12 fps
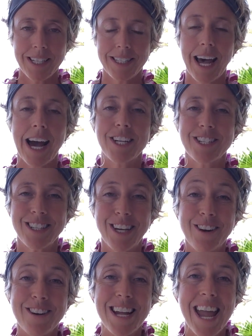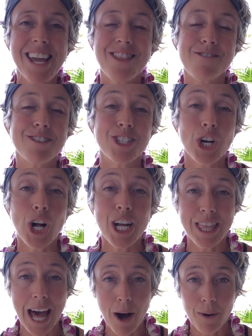to actually create the result
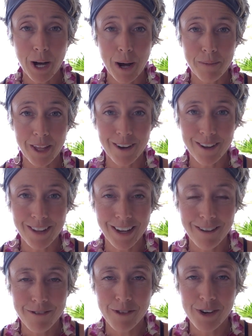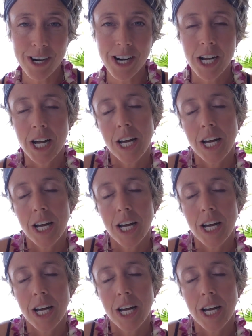and the outcome that you're looking for,